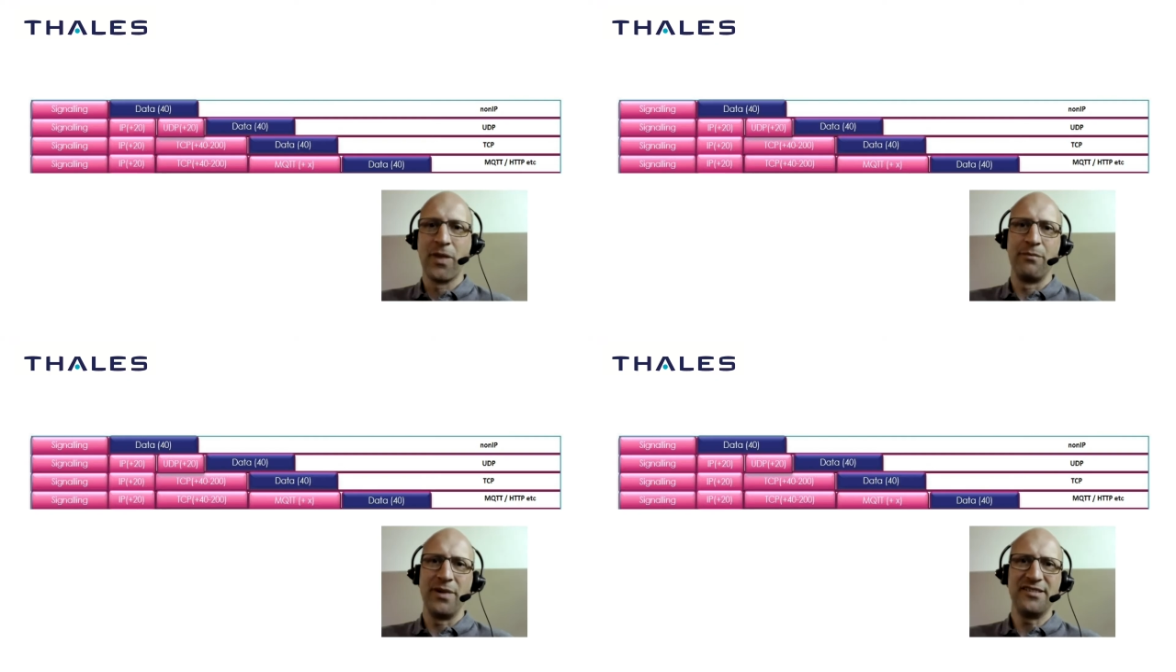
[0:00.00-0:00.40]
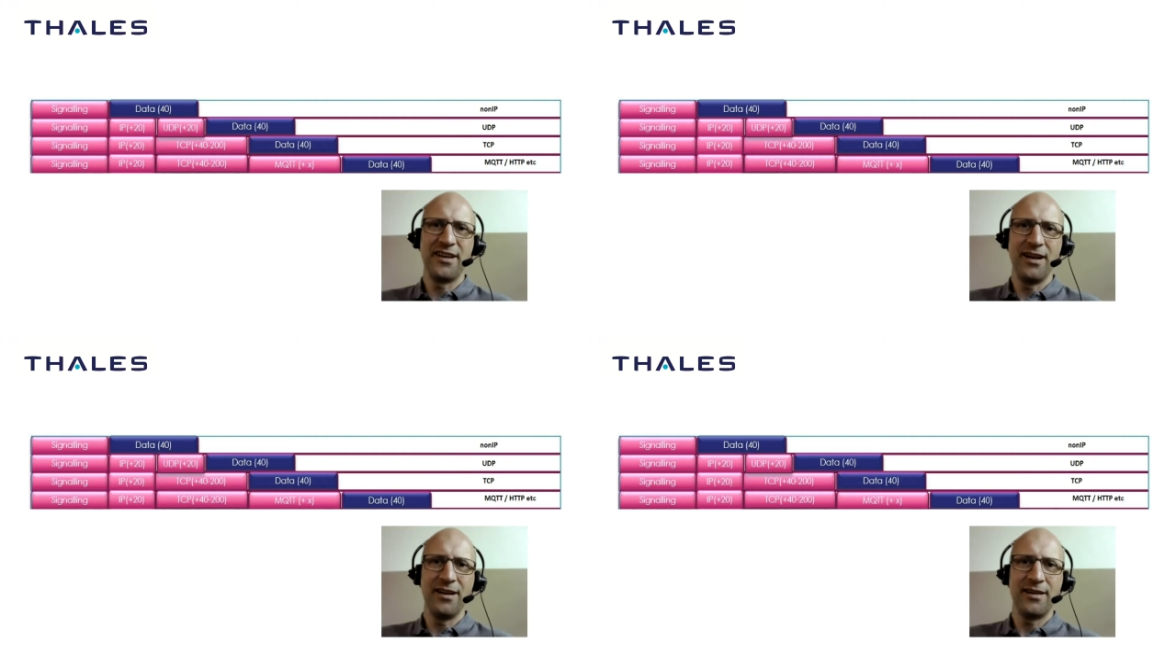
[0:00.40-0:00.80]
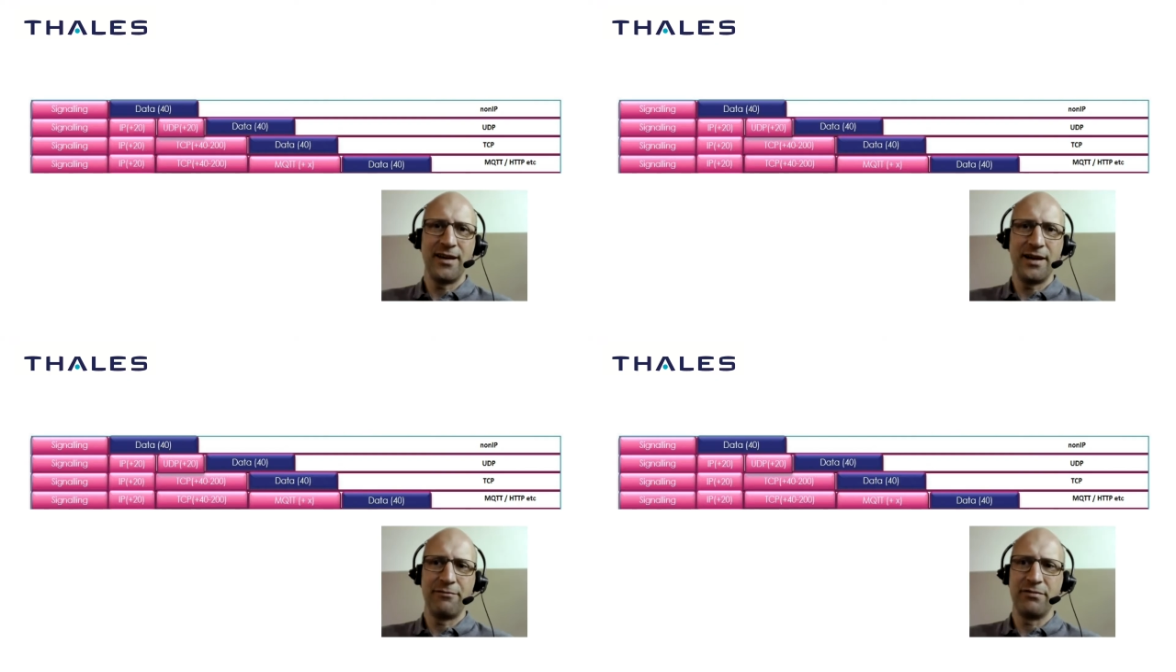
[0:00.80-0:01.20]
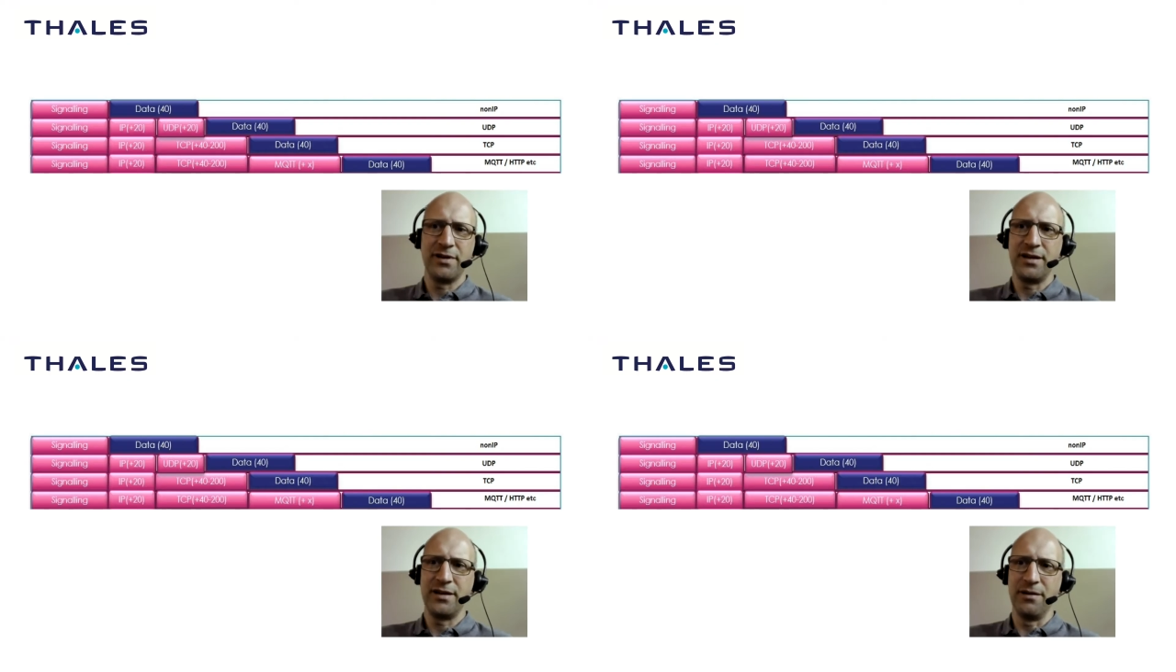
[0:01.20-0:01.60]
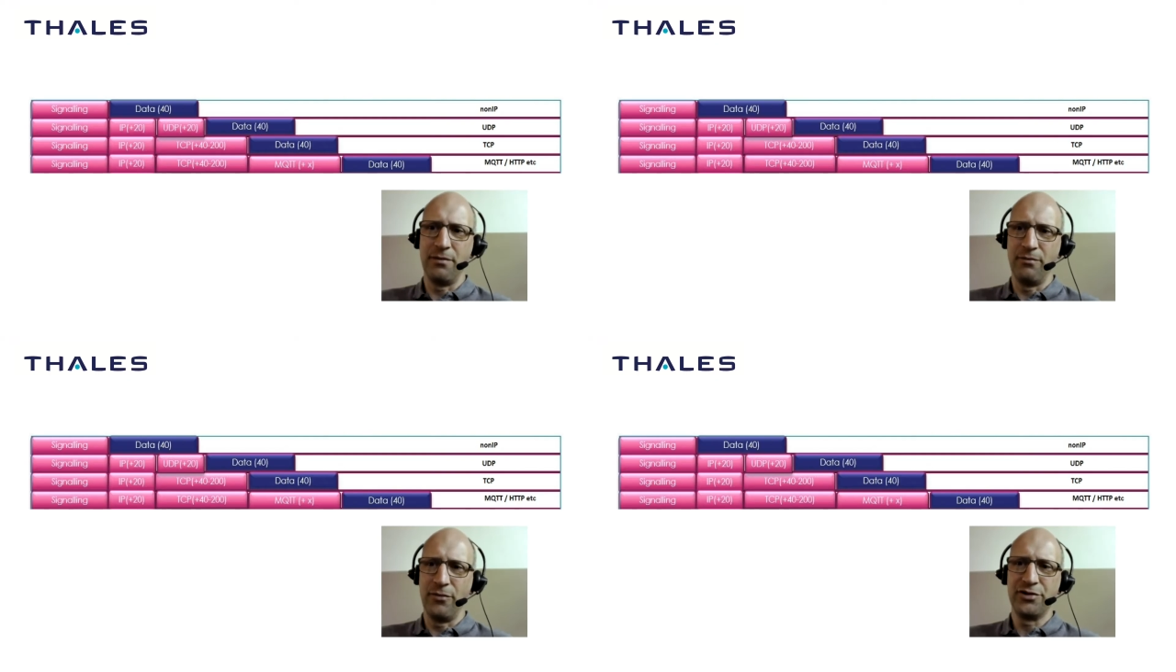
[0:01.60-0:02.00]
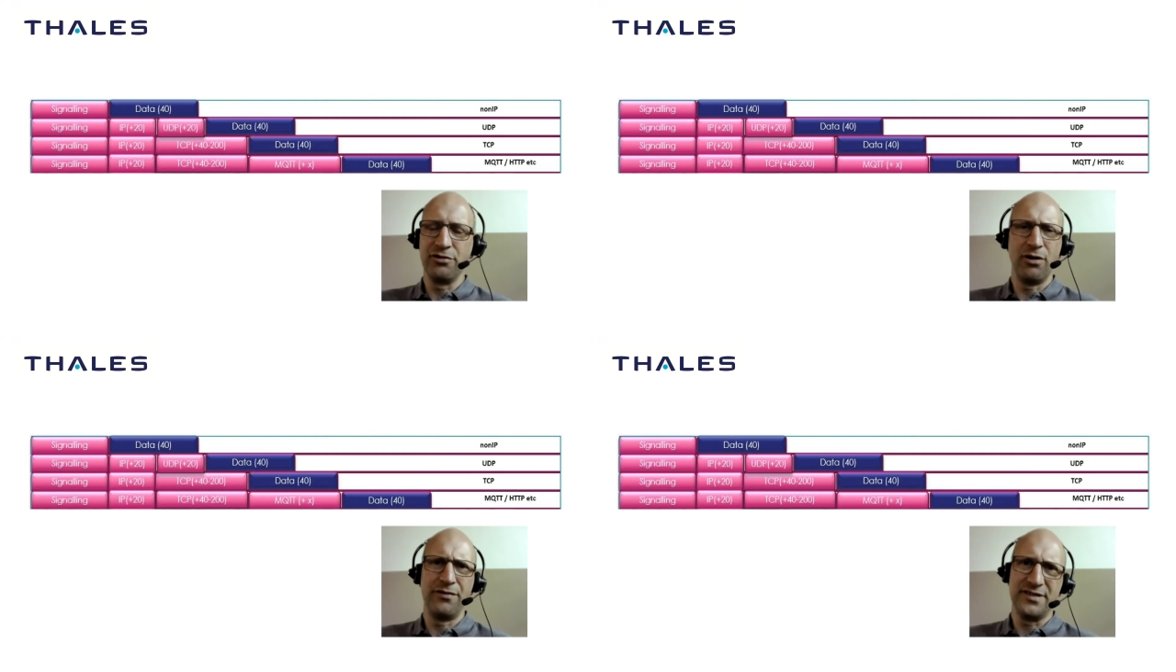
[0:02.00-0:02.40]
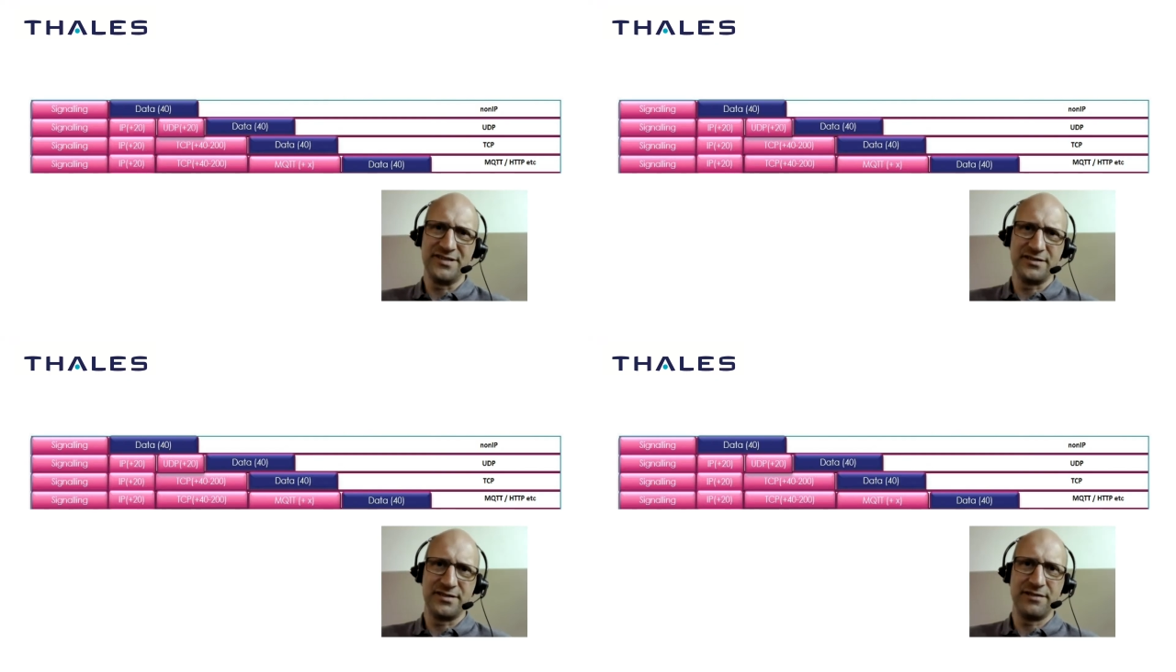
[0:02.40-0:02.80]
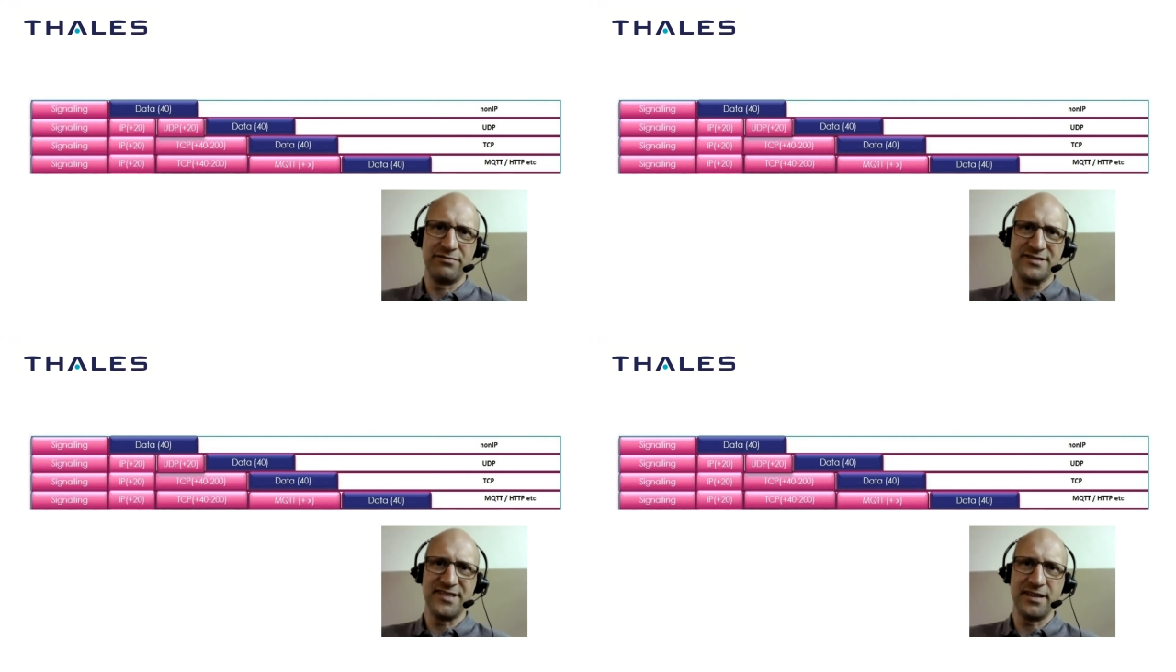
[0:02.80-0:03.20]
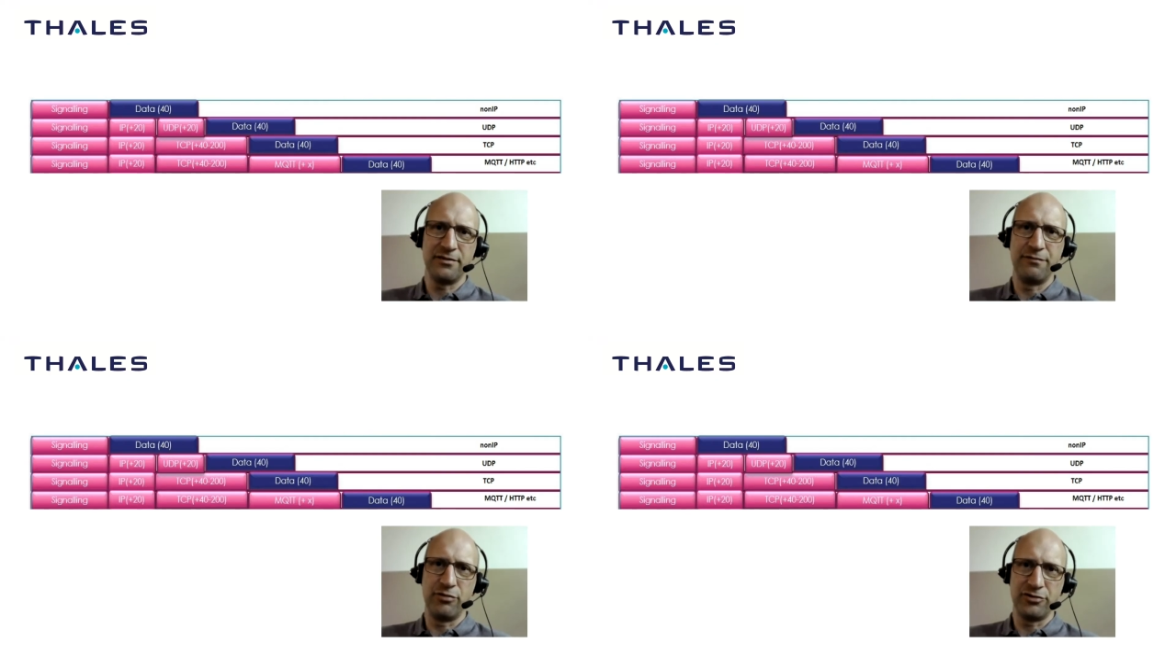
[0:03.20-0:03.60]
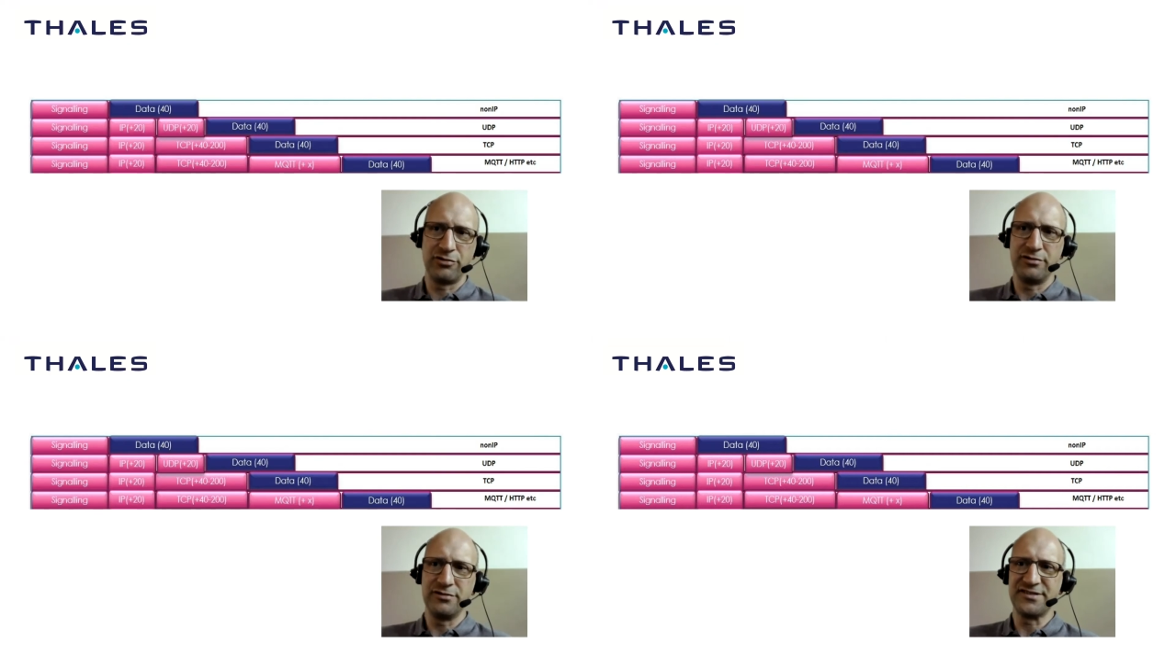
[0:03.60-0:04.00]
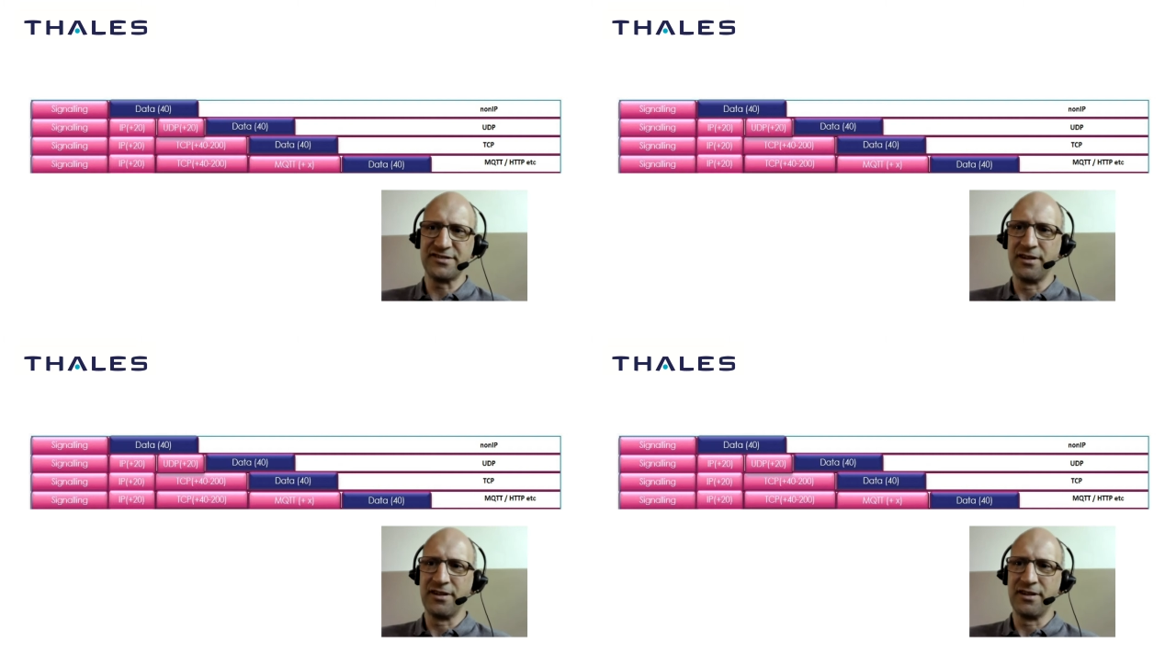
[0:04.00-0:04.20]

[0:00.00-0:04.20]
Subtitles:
Basically, every module offers a different set of protocols.